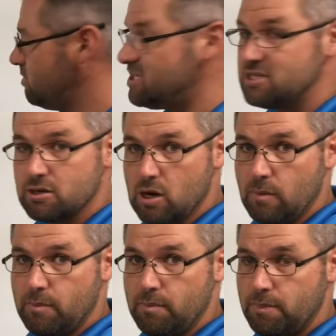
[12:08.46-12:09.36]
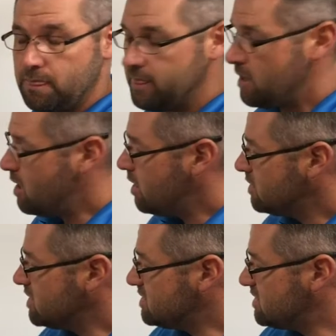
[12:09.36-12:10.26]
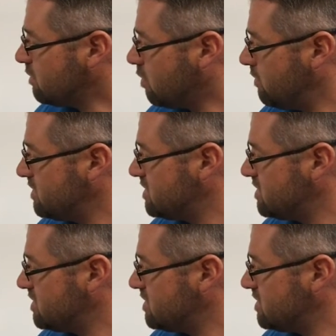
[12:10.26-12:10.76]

be 0. The 0 in the